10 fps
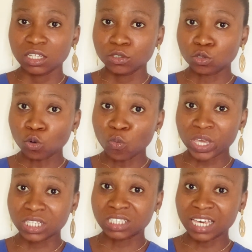2
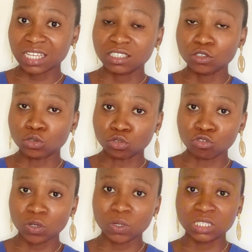weeks, getting to
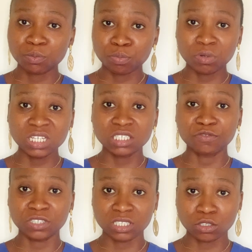3 weeks, please
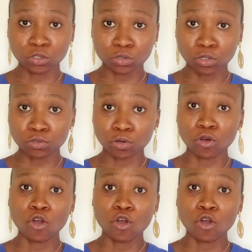visit your doctor.